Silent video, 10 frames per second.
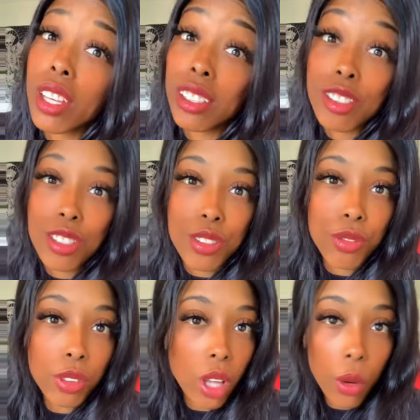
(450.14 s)
Things just
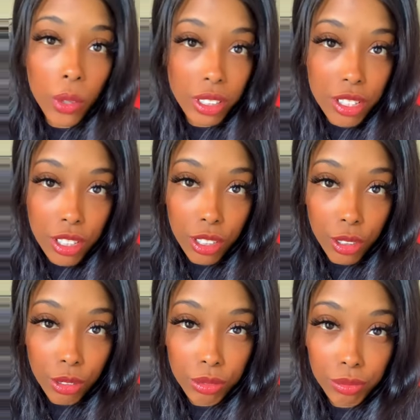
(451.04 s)
flowing to
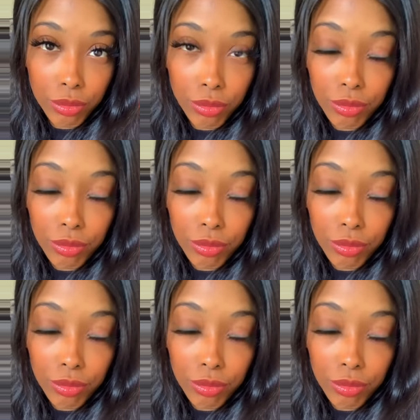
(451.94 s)
you.